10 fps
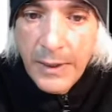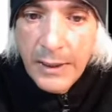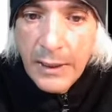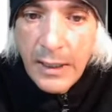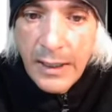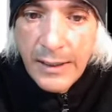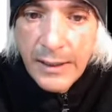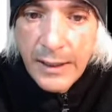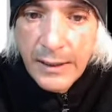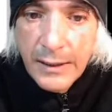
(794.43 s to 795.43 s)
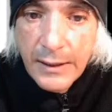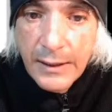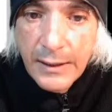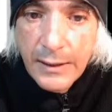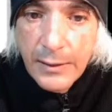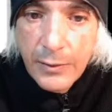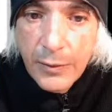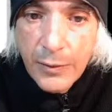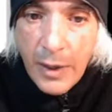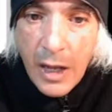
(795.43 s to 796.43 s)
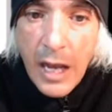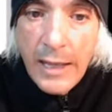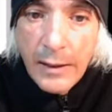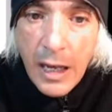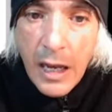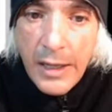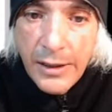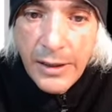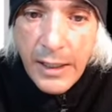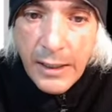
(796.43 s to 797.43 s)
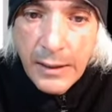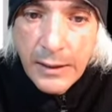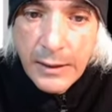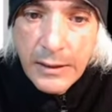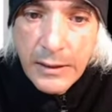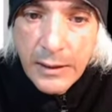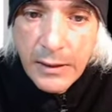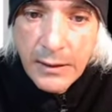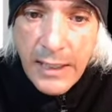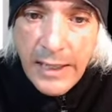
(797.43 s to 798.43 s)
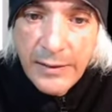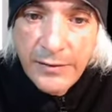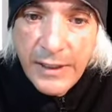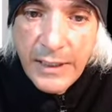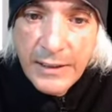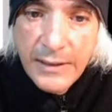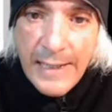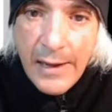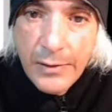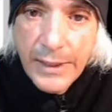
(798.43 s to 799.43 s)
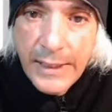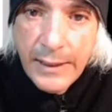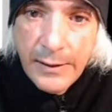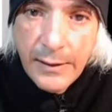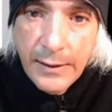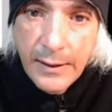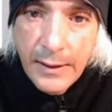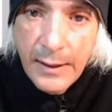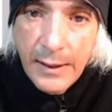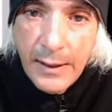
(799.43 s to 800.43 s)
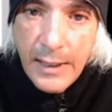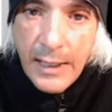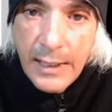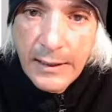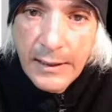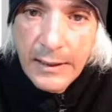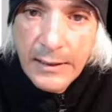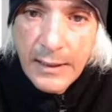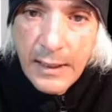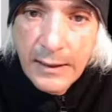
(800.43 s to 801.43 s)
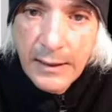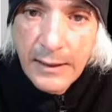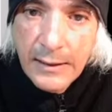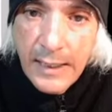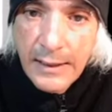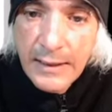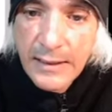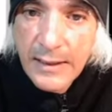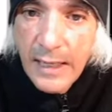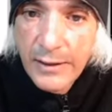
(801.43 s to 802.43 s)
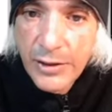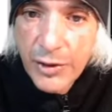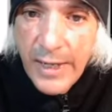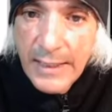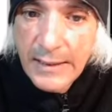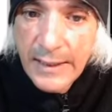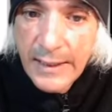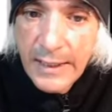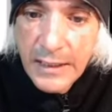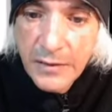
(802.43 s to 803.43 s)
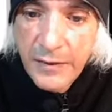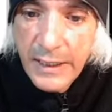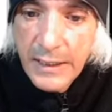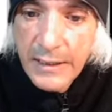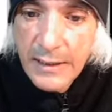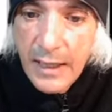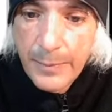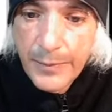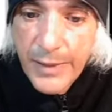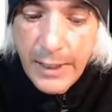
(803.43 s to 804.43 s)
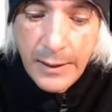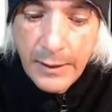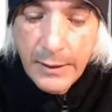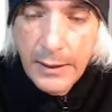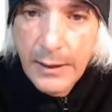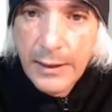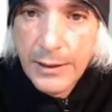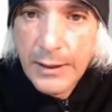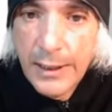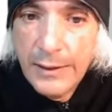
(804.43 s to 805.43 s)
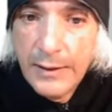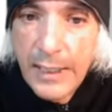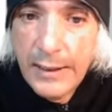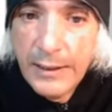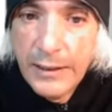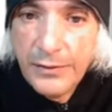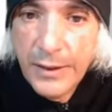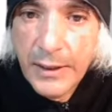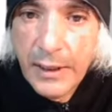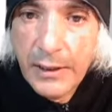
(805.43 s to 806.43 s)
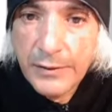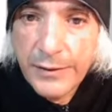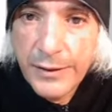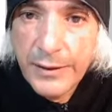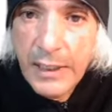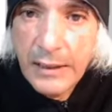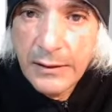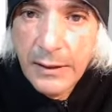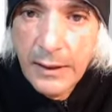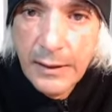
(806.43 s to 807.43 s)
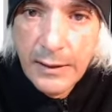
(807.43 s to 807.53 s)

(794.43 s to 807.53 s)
But I think I I think this little guy Venus down here and this little and the sun transiting his Venus up there. Shall I do that in a different color for you guys?